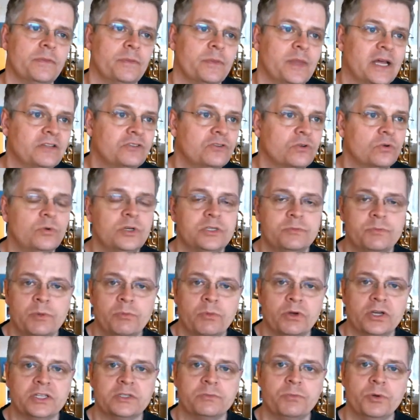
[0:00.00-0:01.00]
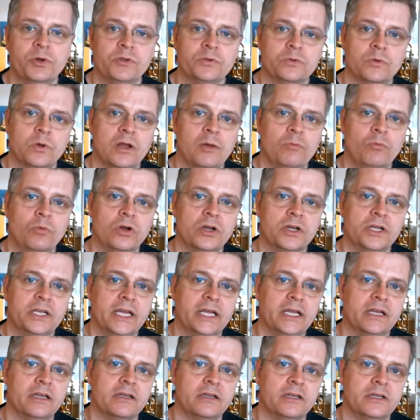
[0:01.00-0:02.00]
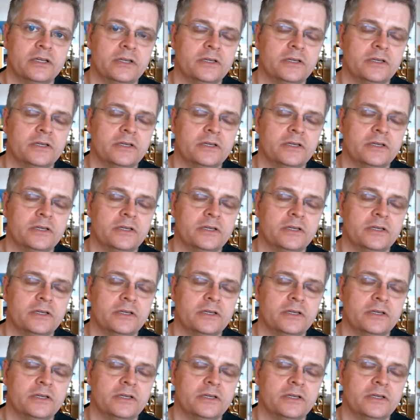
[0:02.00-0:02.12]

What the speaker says: That's always been my experience when I'm working.